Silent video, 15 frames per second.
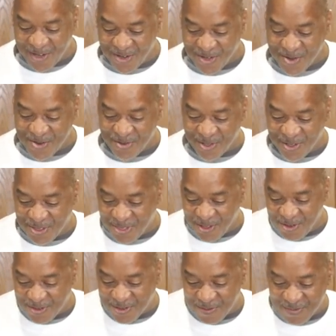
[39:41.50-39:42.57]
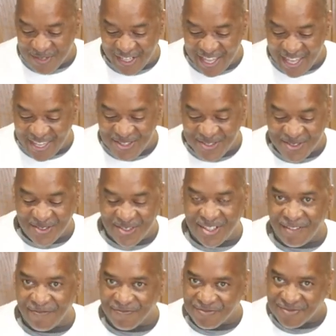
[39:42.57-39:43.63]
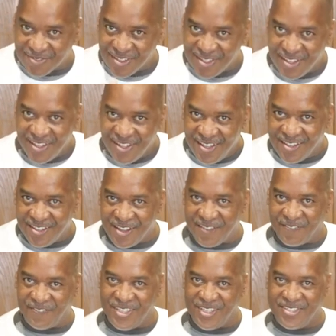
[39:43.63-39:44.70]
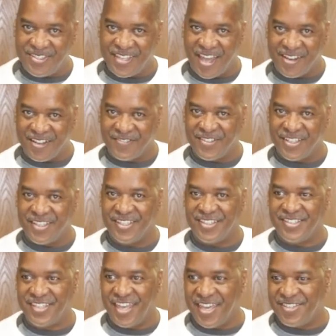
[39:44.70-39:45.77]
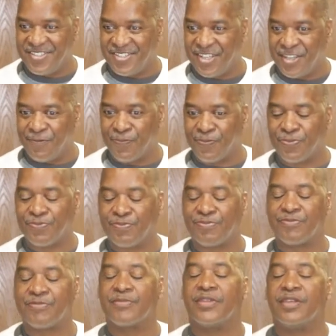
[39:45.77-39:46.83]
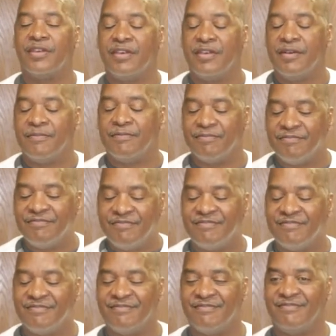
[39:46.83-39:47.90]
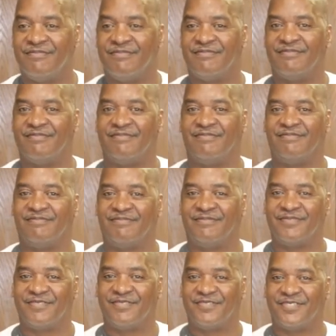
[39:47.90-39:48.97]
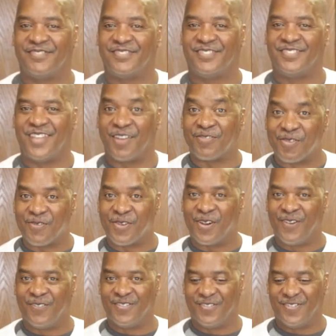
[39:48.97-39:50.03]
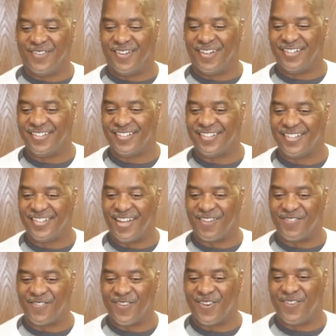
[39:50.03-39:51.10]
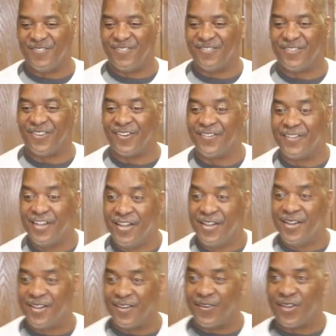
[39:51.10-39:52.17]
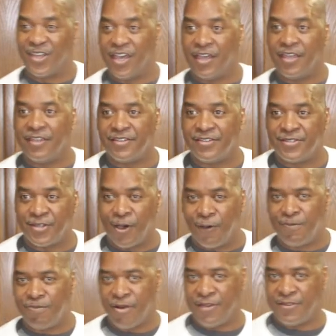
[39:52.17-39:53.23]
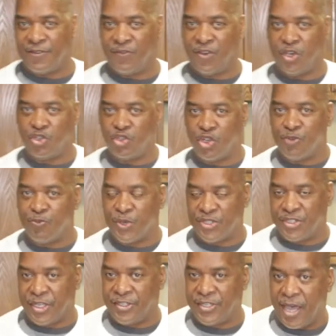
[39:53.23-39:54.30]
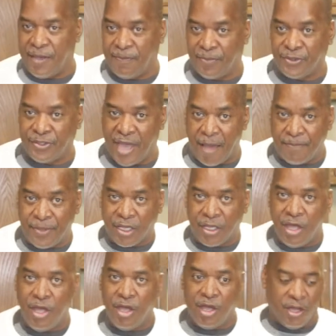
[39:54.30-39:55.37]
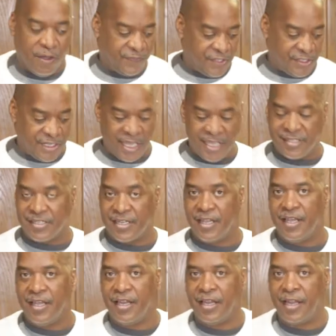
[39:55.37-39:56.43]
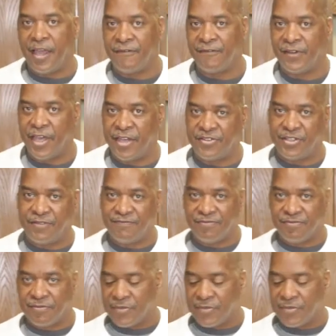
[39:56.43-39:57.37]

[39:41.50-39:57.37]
to do is throw some glaze on it, cut a piece out of it, taste it. Mmm, that's what we're hoping for. That's what we're hoping for. Okay, self-preservation was the type topic of today's life lesson.